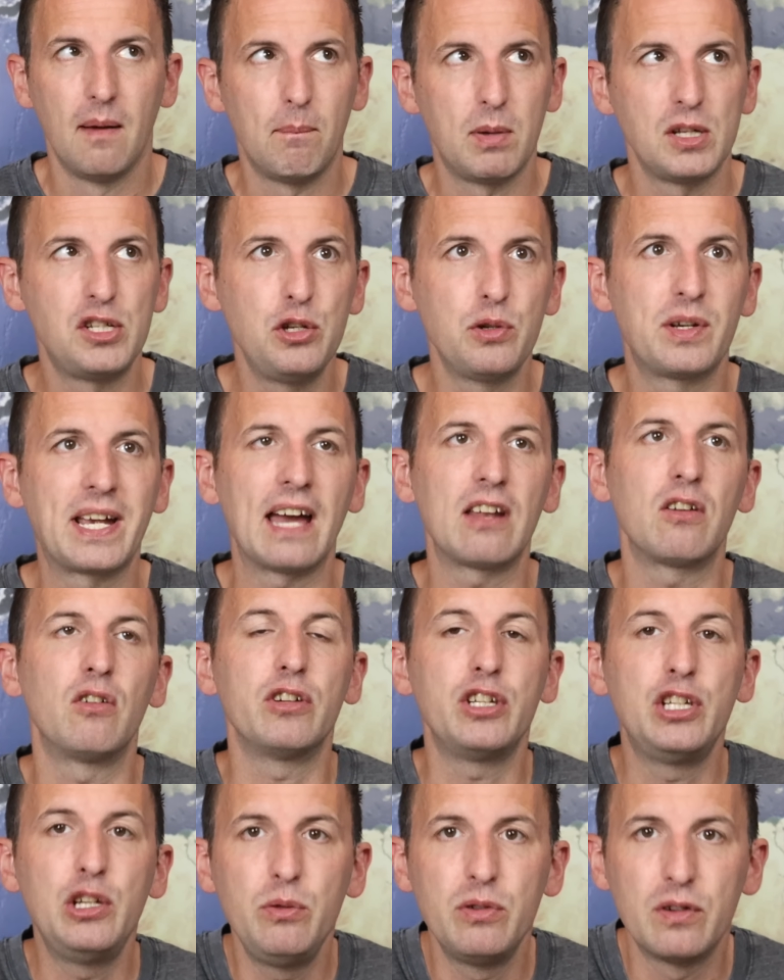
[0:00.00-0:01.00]
but you
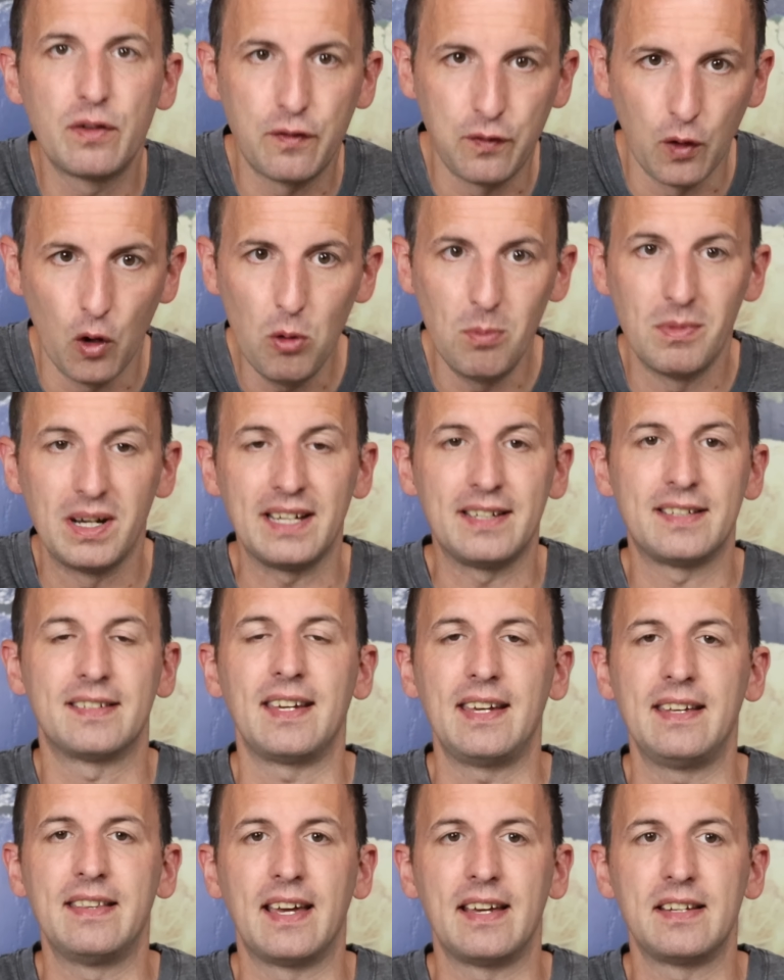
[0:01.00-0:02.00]
cannot uniformly
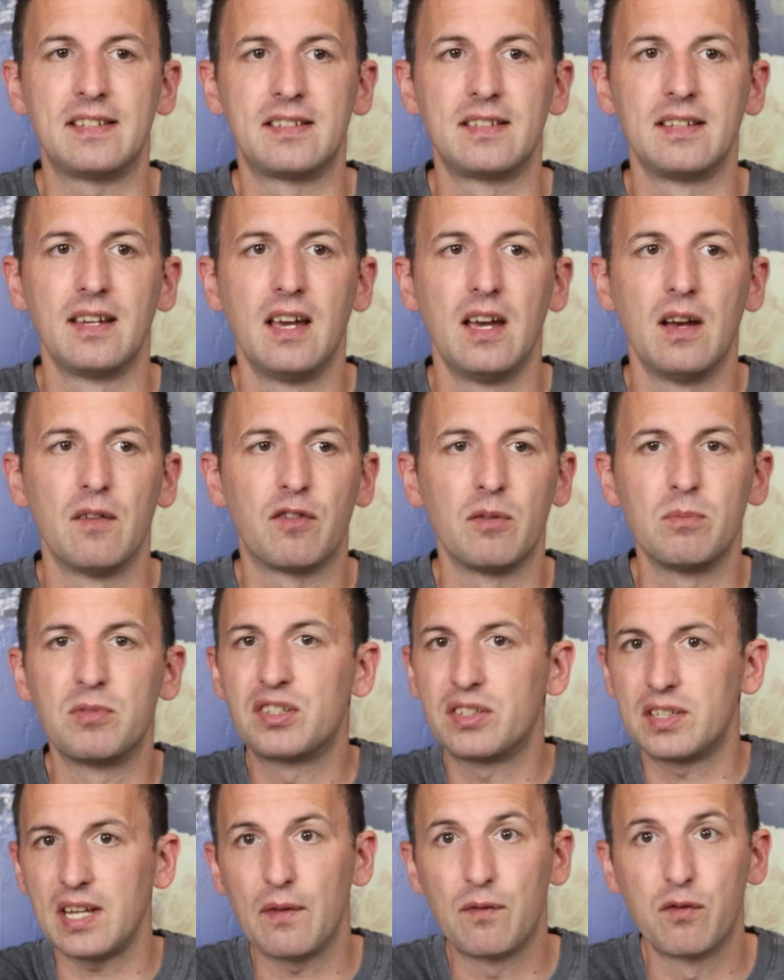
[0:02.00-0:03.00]
see this from
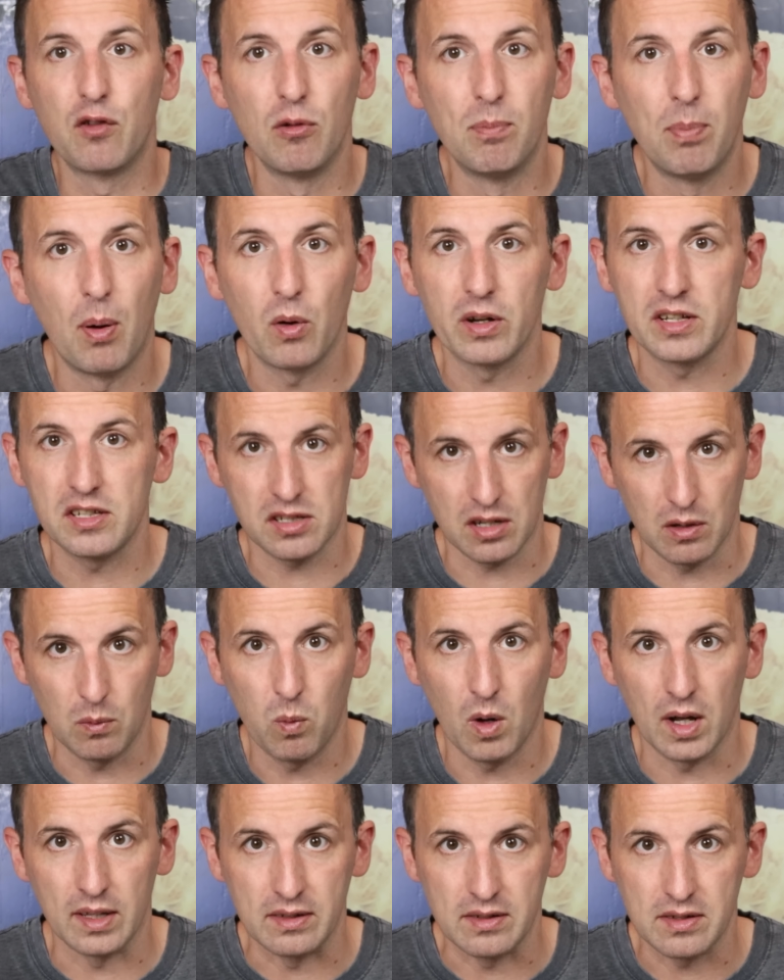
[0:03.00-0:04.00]
several points at
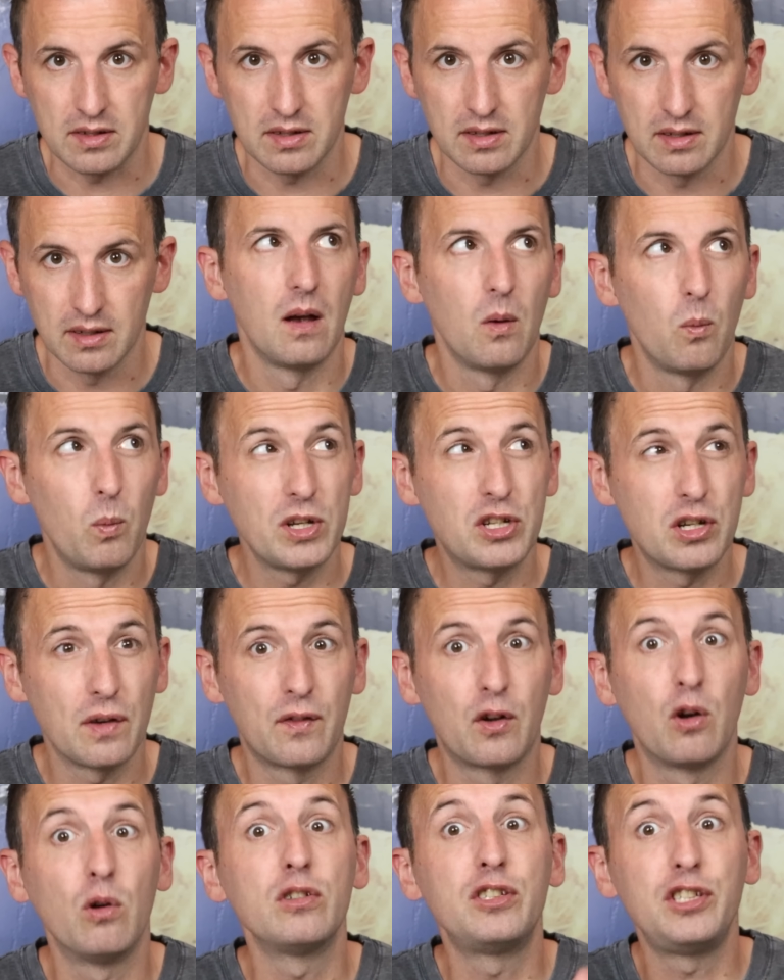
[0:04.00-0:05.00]
once, which
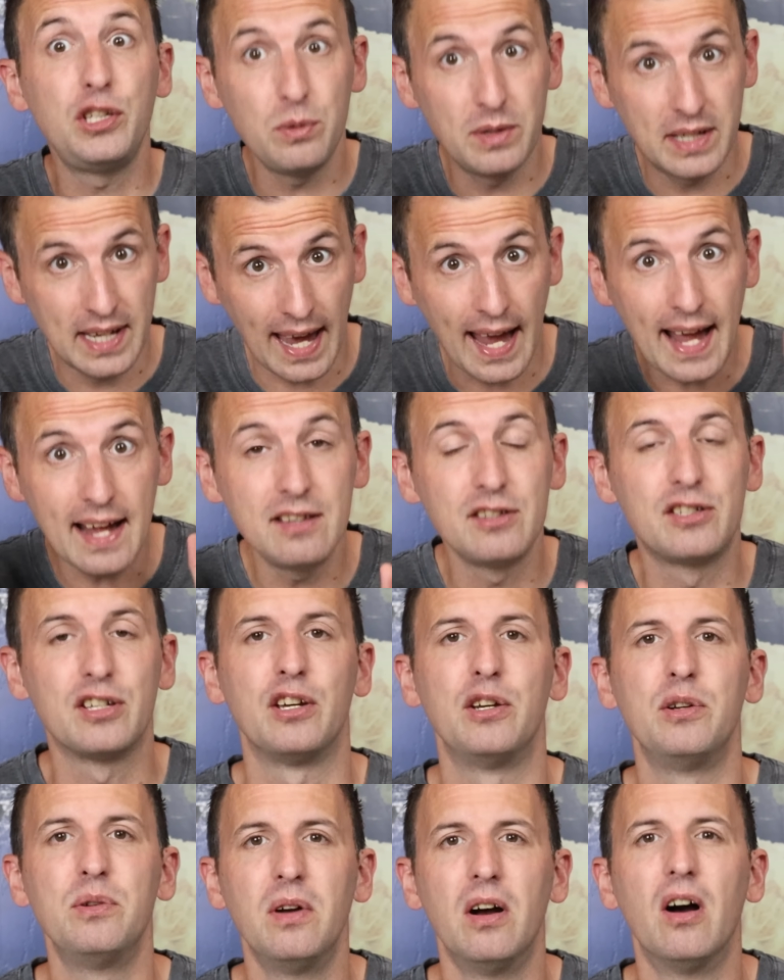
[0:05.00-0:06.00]
of course you can
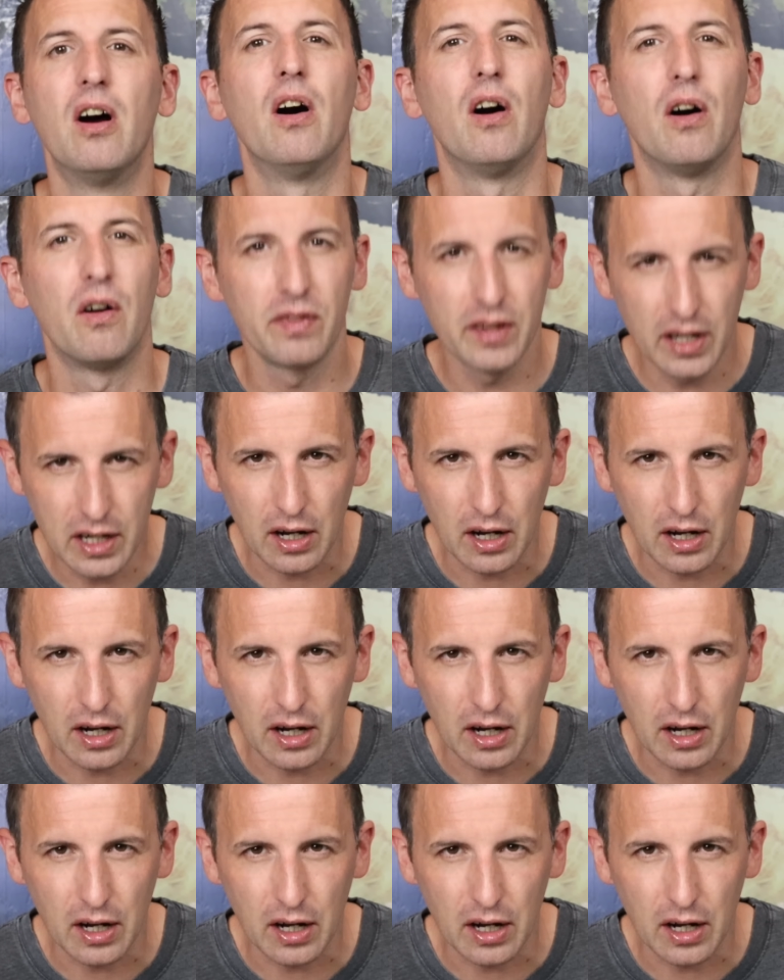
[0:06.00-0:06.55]
do on the